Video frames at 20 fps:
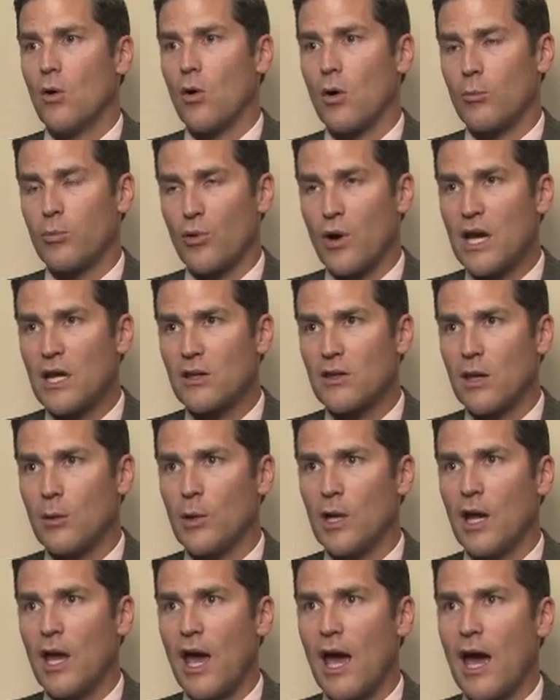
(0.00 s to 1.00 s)
or break them
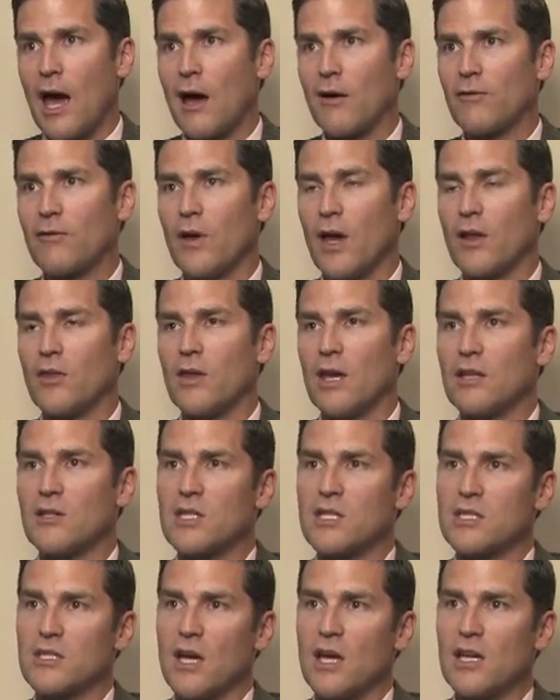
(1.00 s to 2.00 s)
in half and then
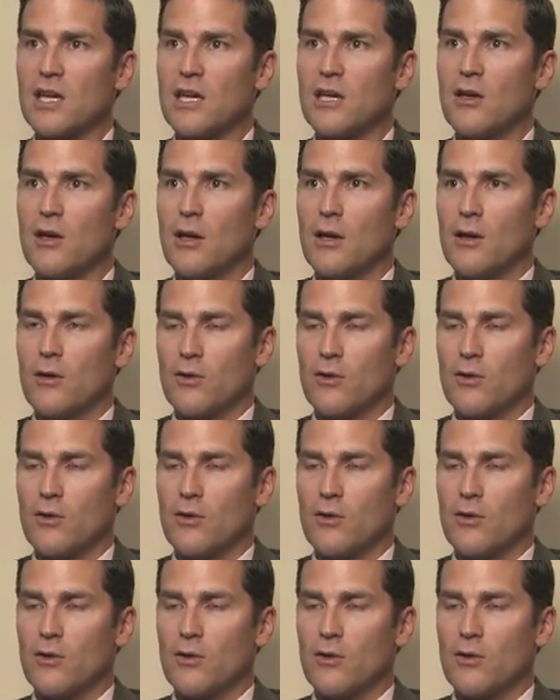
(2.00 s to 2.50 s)
study